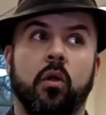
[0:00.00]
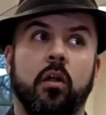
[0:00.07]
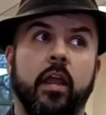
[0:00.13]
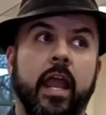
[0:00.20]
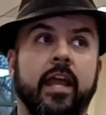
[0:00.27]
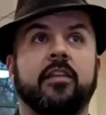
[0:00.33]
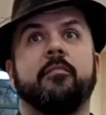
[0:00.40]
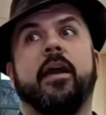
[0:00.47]

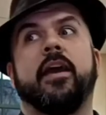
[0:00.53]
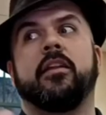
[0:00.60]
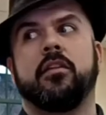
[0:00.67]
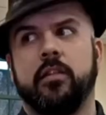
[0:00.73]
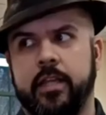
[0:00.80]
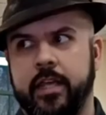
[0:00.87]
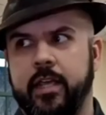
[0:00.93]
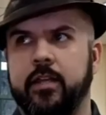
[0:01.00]
and
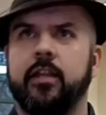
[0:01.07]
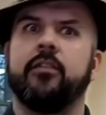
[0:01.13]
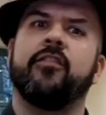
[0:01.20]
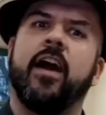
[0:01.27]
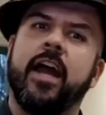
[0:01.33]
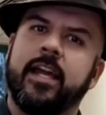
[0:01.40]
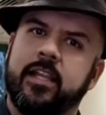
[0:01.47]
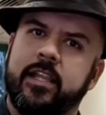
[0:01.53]
mandolin and
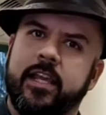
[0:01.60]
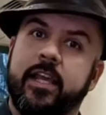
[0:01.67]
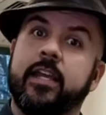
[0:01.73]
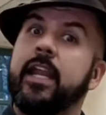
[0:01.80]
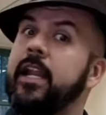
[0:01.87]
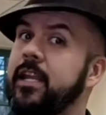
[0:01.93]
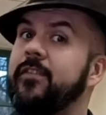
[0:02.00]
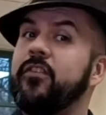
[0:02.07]
violin
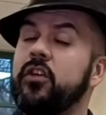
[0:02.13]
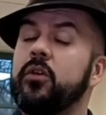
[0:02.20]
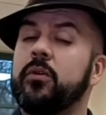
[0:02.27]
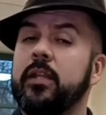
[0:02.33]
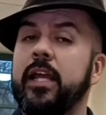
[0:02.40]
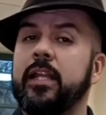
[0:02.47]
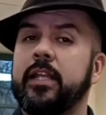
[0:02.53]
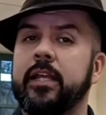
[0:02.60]
and even
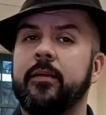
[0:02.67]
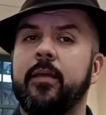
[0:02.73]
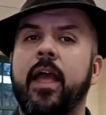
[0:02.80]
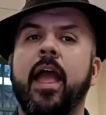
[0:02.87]
ukulele.